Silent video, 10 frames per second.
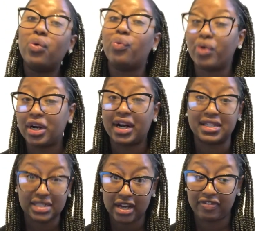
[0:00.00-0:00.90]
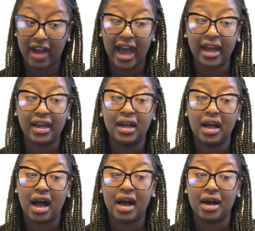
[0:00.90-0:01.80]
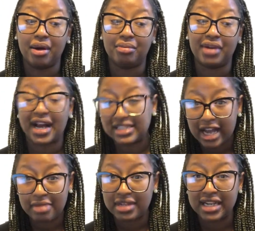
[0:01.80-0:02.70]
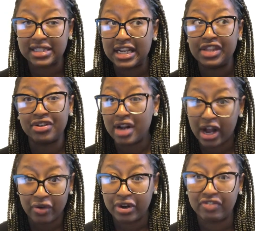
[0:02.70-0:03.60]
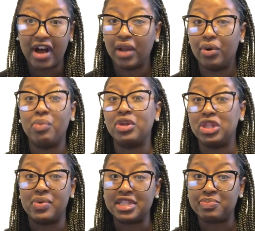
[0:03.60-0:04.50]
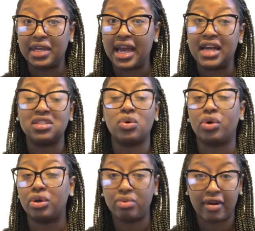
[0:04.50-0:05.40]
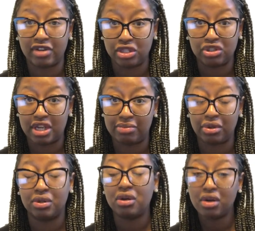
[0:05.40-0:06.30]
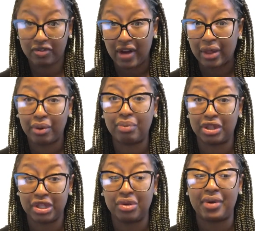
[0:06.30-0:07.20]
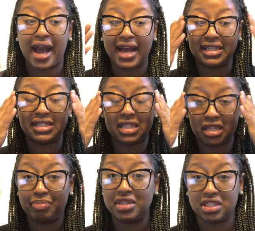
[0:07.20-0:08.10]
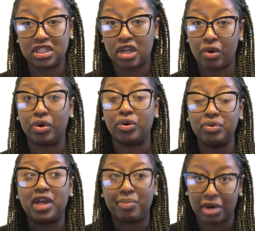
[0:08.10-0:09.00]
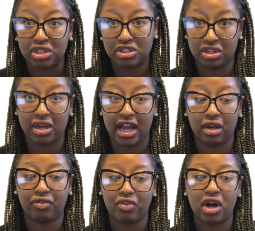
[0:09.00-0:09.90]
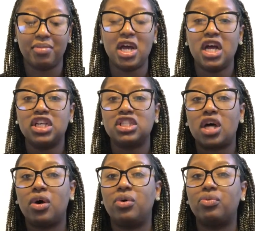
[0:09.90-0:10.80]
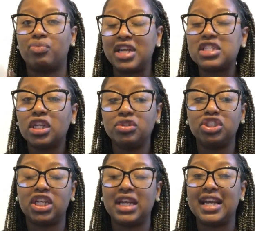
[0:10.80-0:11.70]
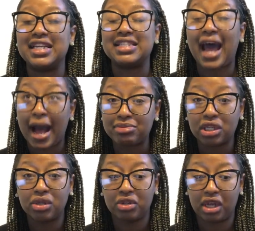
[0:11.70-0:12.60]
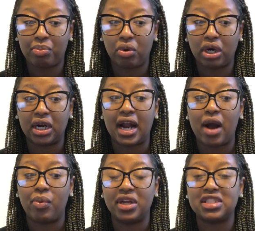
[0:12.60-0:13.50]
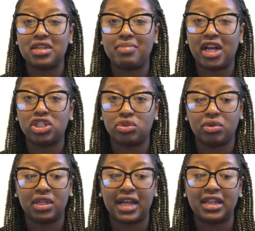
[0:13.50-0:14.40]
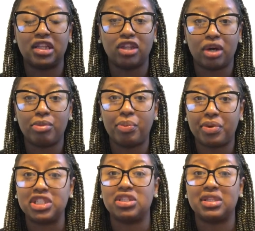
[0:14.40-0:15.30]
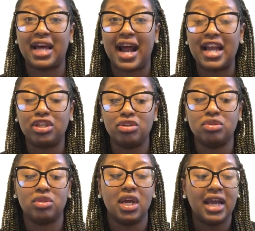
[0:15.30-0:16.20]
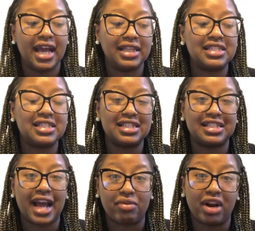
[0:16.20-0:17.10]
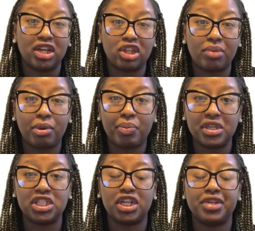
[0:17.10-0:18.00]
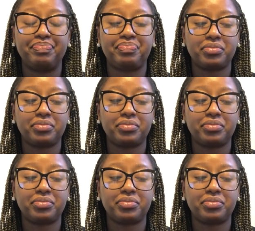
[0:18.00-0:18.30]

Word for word: where they stuff at. Um, nine times out of ten, they're not going to follow up with U S P S or whoever you ship through. They're going to follow up with you as the business owner who they purchase their candle from. So resolution is absolutely important. I wanted to make sure that the thermal printer that I used, and this is a direct thermal printer,